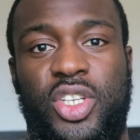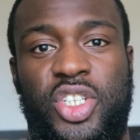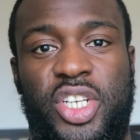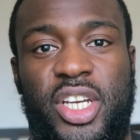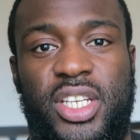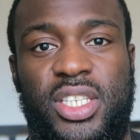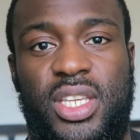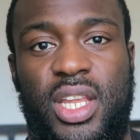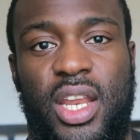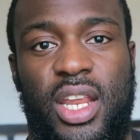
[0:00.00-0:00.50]
the
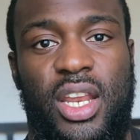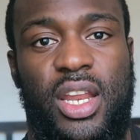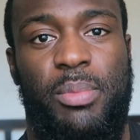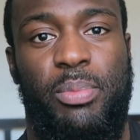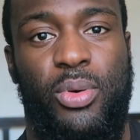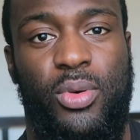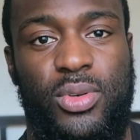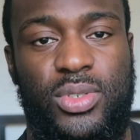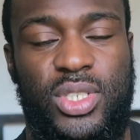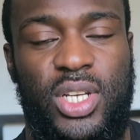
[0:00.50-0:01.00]
chest and then
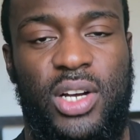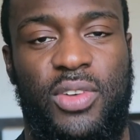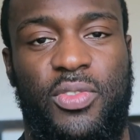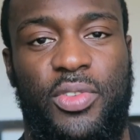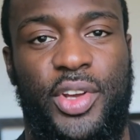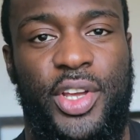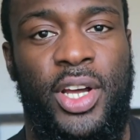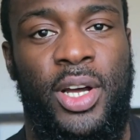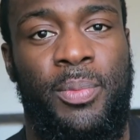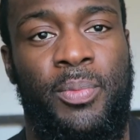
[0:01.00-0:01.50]
they pause
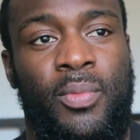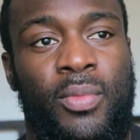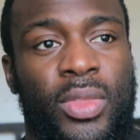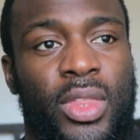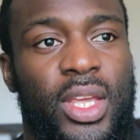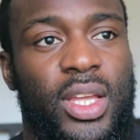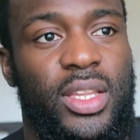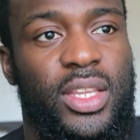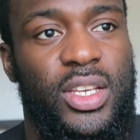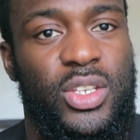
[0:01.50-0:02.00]
halfway up.
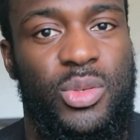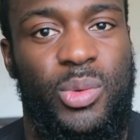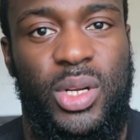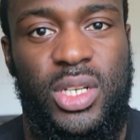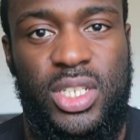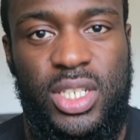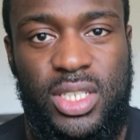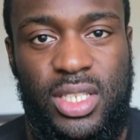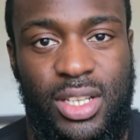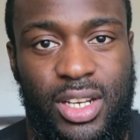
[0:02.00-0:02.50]
This
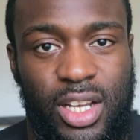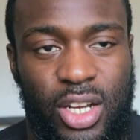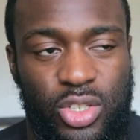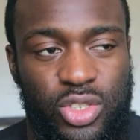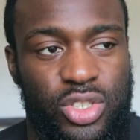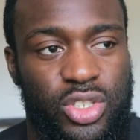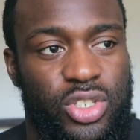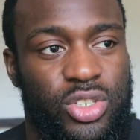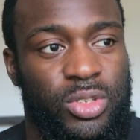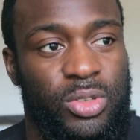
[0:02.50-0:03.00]
one just
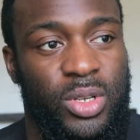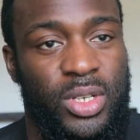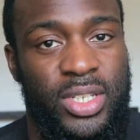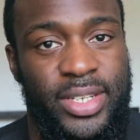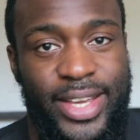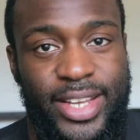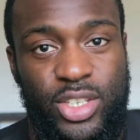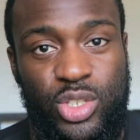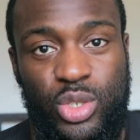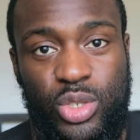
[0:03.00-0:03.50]
allows you to do a
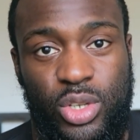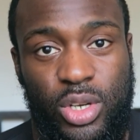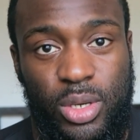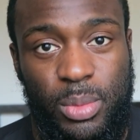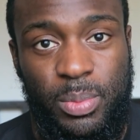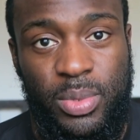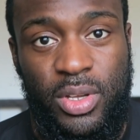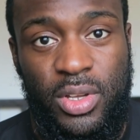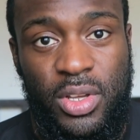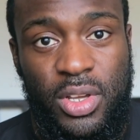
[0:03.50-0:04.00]
dead
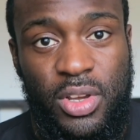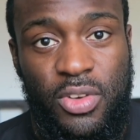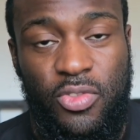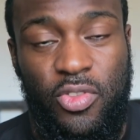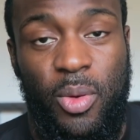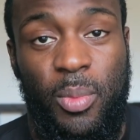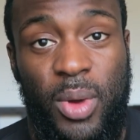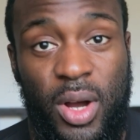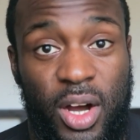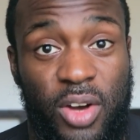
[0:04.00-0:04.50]
stop
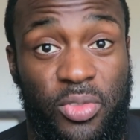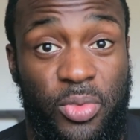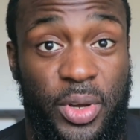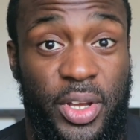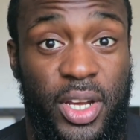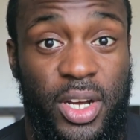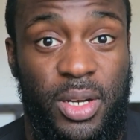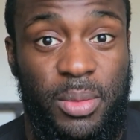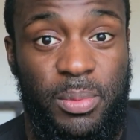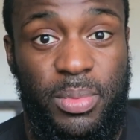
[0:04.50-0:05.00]
from
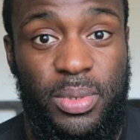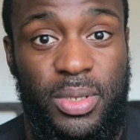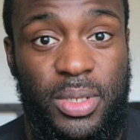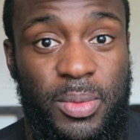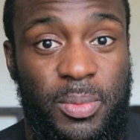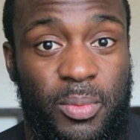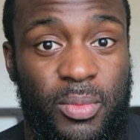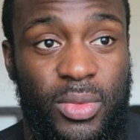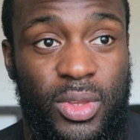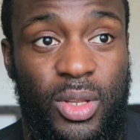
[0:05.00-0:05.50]
halfway up,
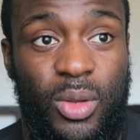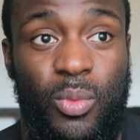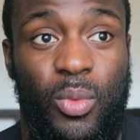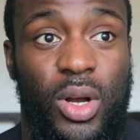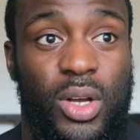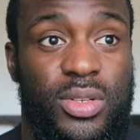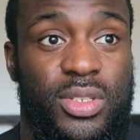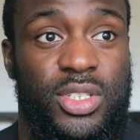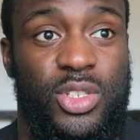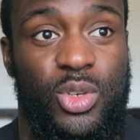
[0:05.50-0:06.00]

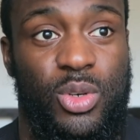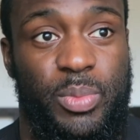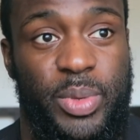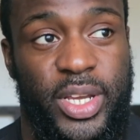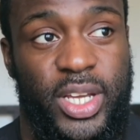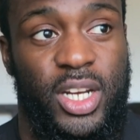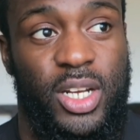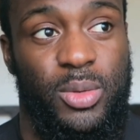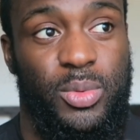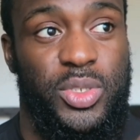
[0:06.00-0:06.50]
while still
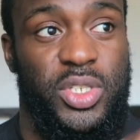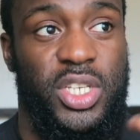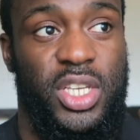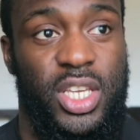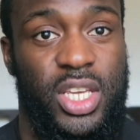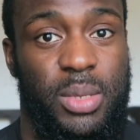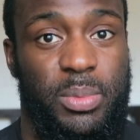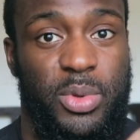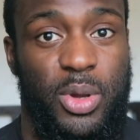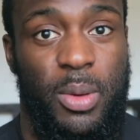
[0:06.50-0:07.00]
being able to
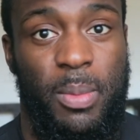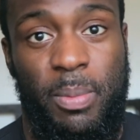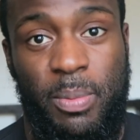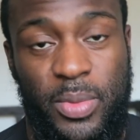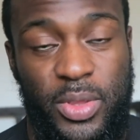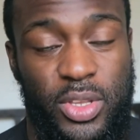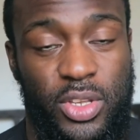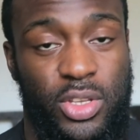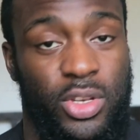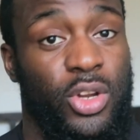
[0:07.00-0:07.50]
keep your,
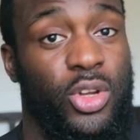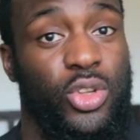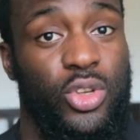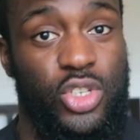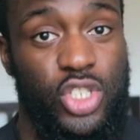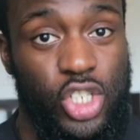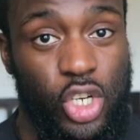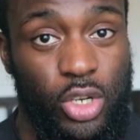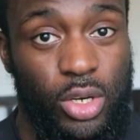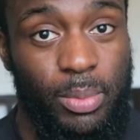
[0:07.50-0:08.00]
you know,
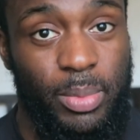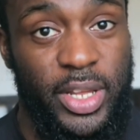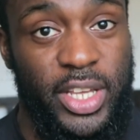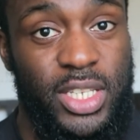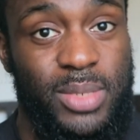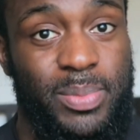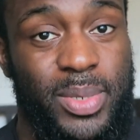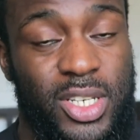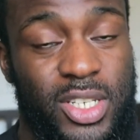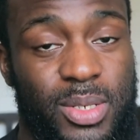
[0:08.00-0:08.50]
your shoulder
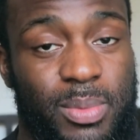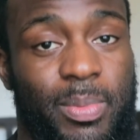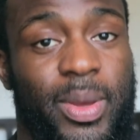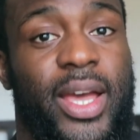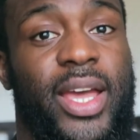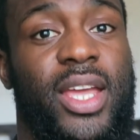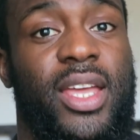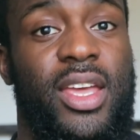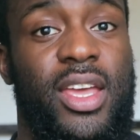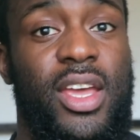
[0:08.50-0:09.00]
blades pinched
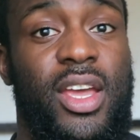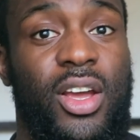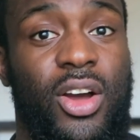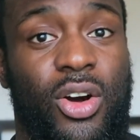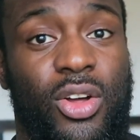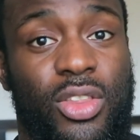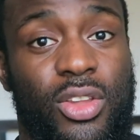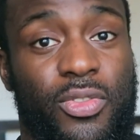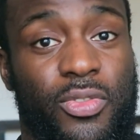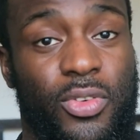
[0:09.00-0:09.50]
back
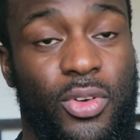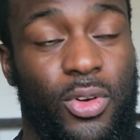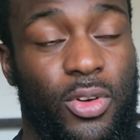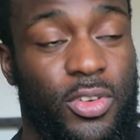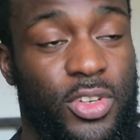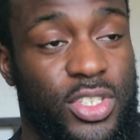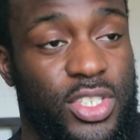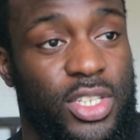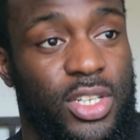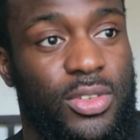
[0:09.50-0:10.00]
on the
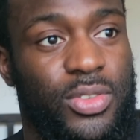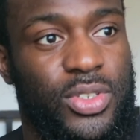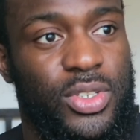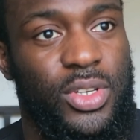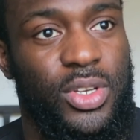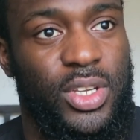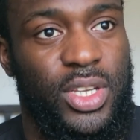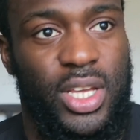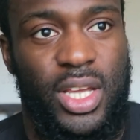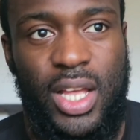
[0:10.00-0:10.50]
floor and stuff.
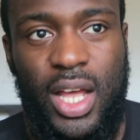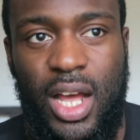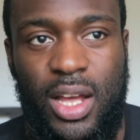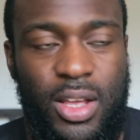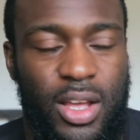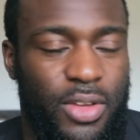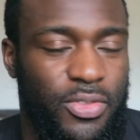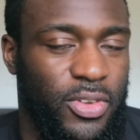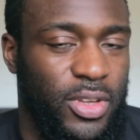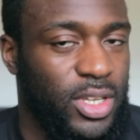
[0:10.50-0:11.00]
So
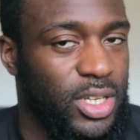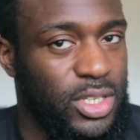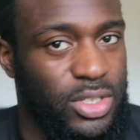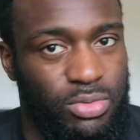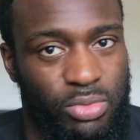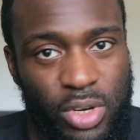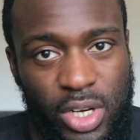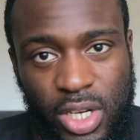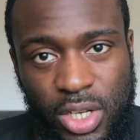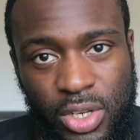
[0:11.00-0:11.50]
I think
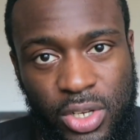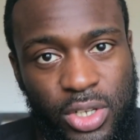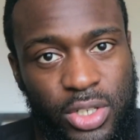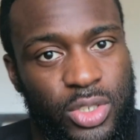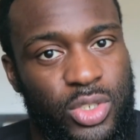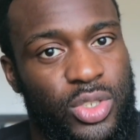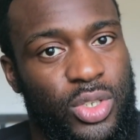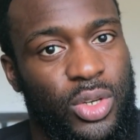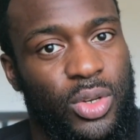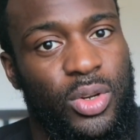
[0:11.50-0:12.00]
it's really
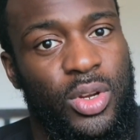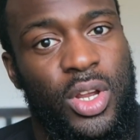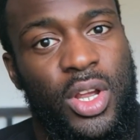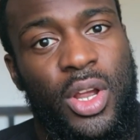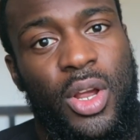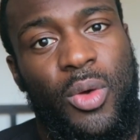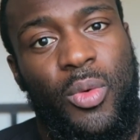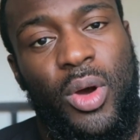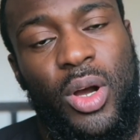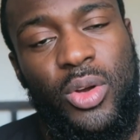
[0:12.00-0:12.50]
good. So
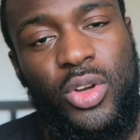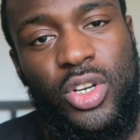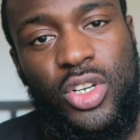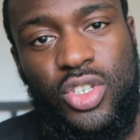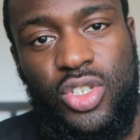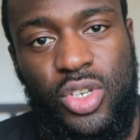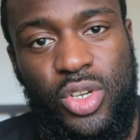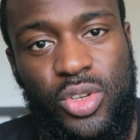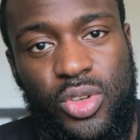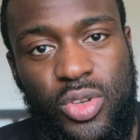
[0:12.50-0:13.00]
what I'm going to
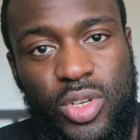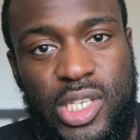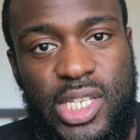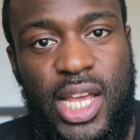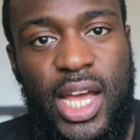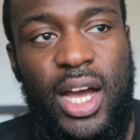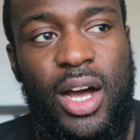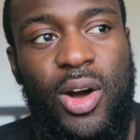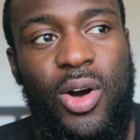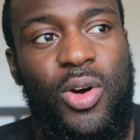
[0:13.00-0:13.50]
show you is
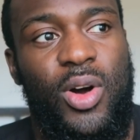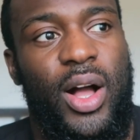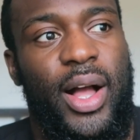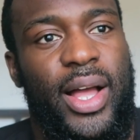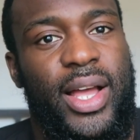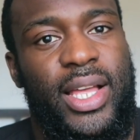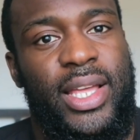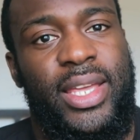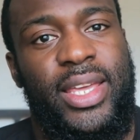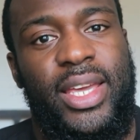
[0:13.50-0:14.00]
how
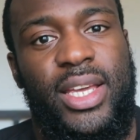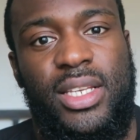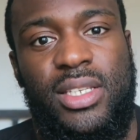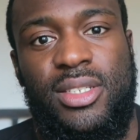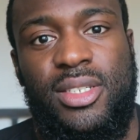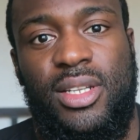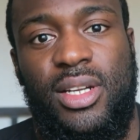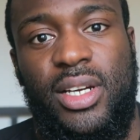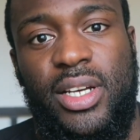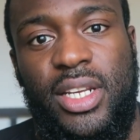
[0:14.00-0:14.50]
I get
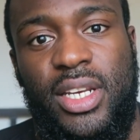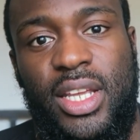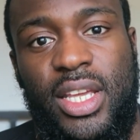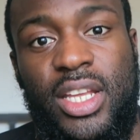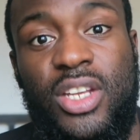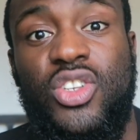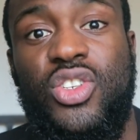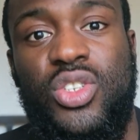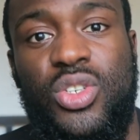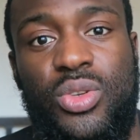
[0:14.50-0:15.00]

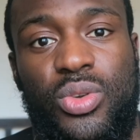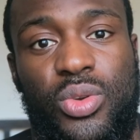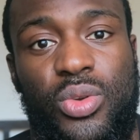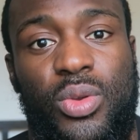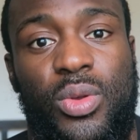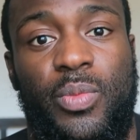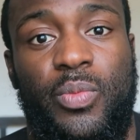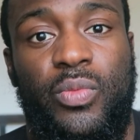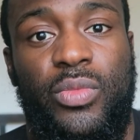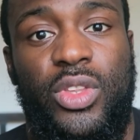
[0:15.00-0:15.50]
started
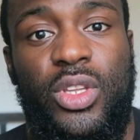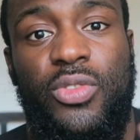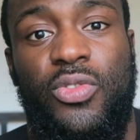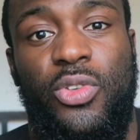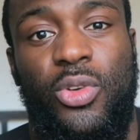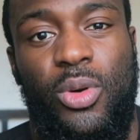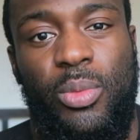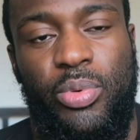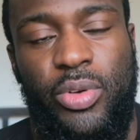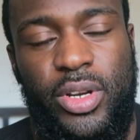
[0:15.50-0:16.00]
into the
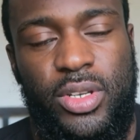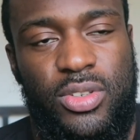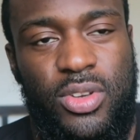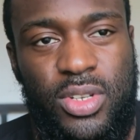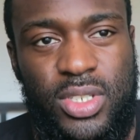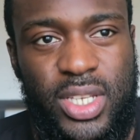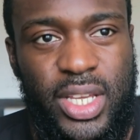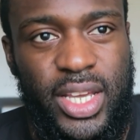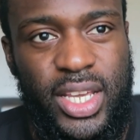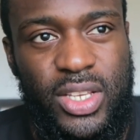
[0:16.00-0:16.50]
floor press,
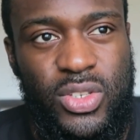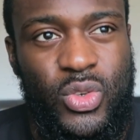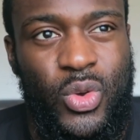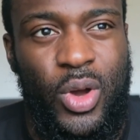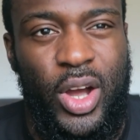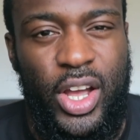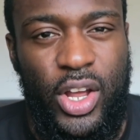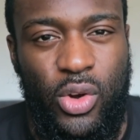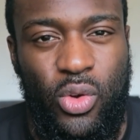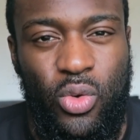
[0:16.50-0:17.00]
because it is
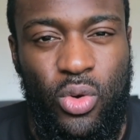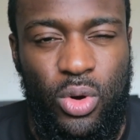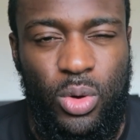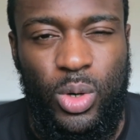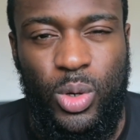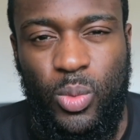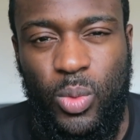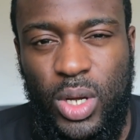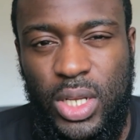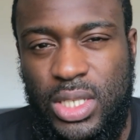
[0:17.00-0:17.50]
quite an
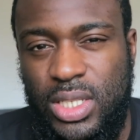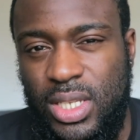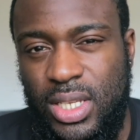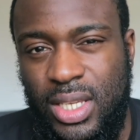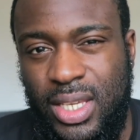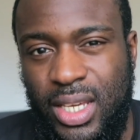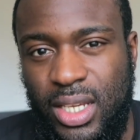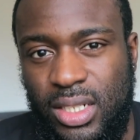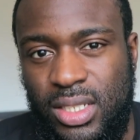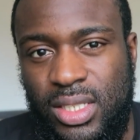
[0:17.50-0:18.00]
awkward one
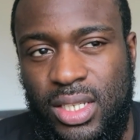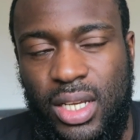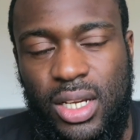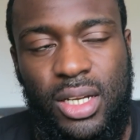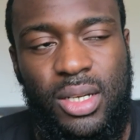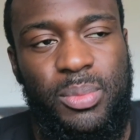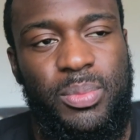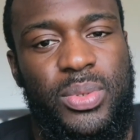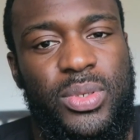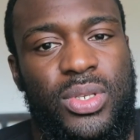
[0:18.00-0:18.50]
to get set
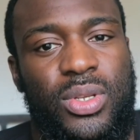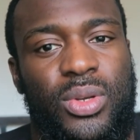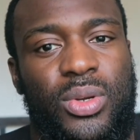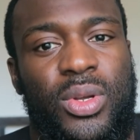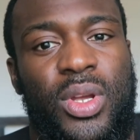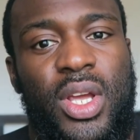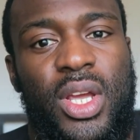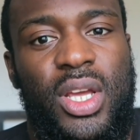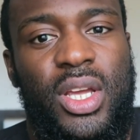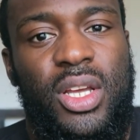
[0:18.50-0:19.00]
up.
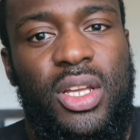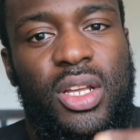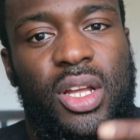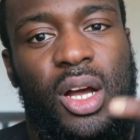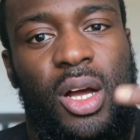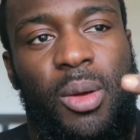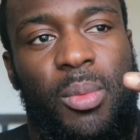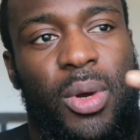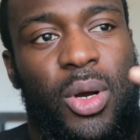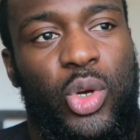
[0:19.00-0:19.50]
So
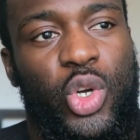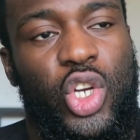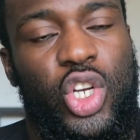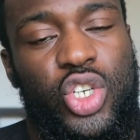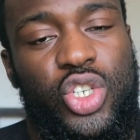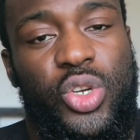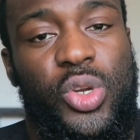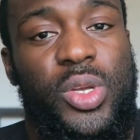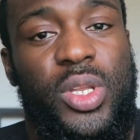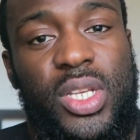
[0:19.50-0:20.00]
I'm going
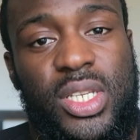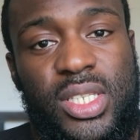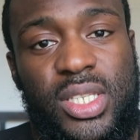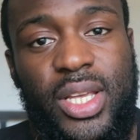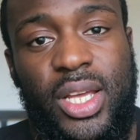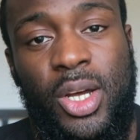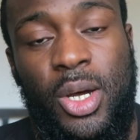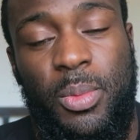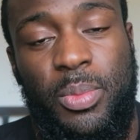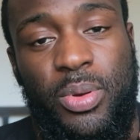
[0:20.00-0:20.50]
to show you the
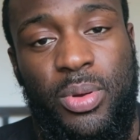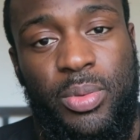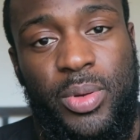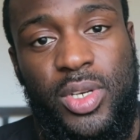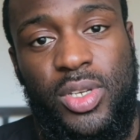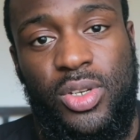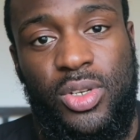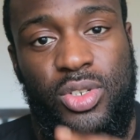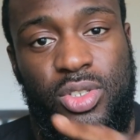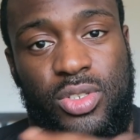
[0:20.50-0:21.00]
setup,
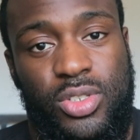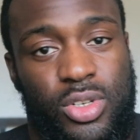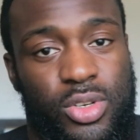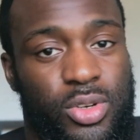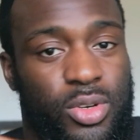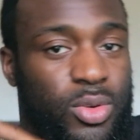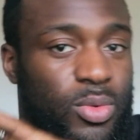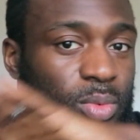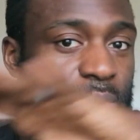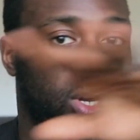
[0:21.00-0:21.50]
which I'll
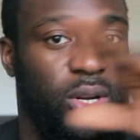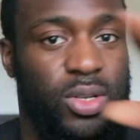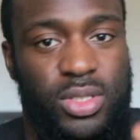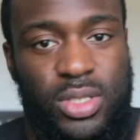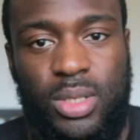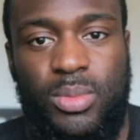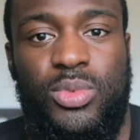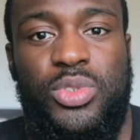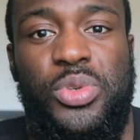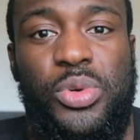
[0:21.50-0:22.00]
show
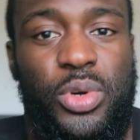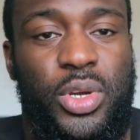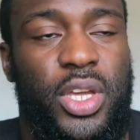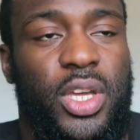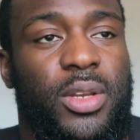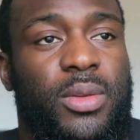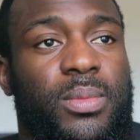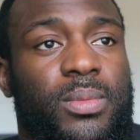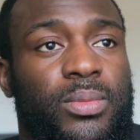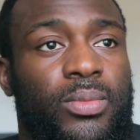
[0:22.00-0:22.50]
whilst I'm
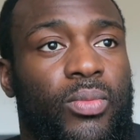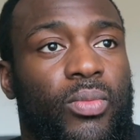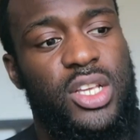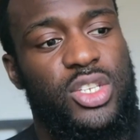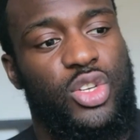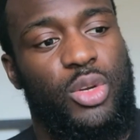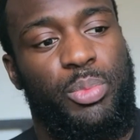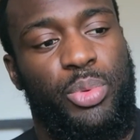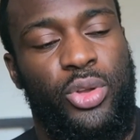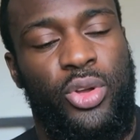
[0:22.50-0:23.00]
talking.
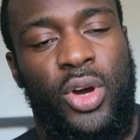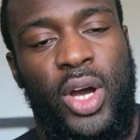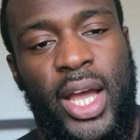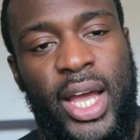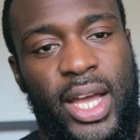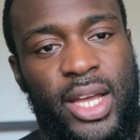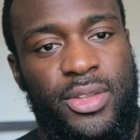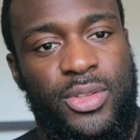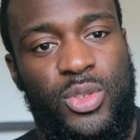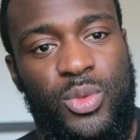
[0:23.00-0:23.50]
So put your
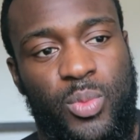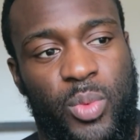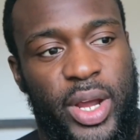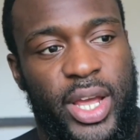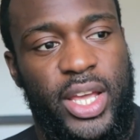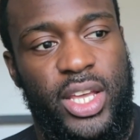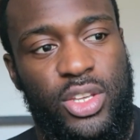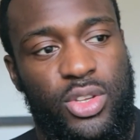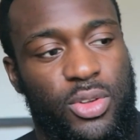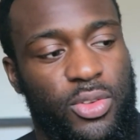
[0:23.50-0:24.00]
hands
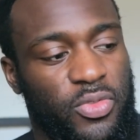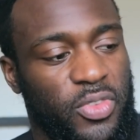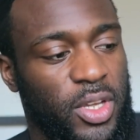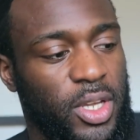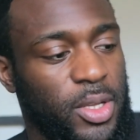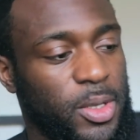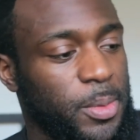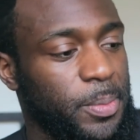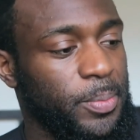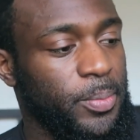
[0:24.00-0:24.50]
where you
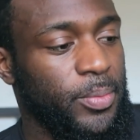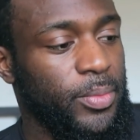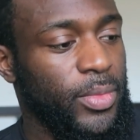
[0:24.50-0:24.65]
think